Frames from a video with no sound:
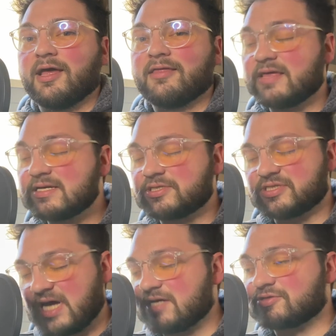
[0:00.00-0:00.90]
Then
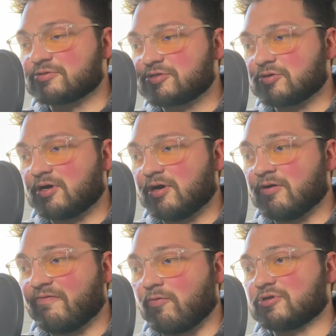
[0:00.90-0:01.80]
disaster struck,
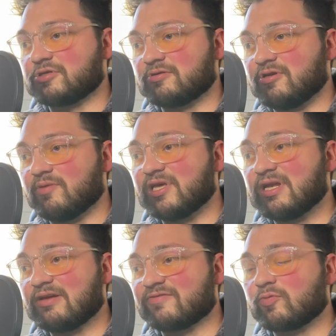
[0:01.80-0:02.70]
unfortunately, in the
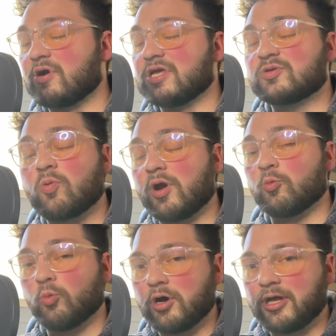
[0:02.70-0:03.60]
beginning of
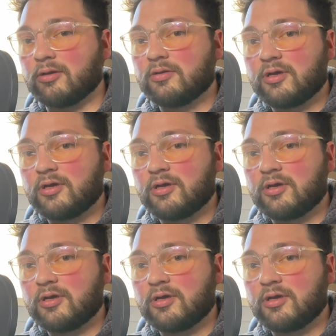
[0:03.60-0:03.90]
2021,